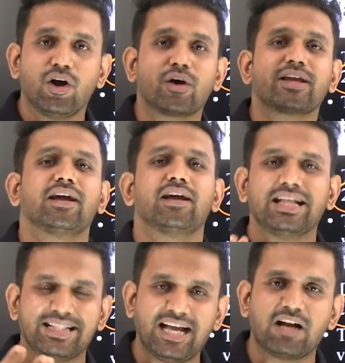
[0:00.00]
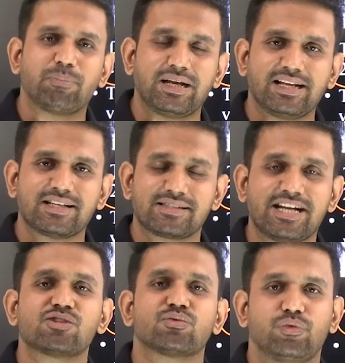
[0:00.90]
okay, that particular
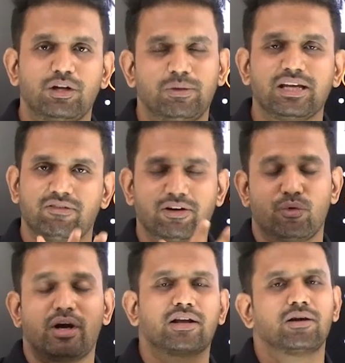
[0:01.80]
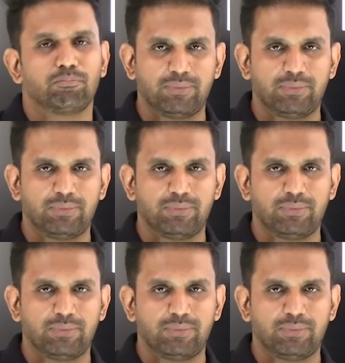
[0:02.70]
states will be given what?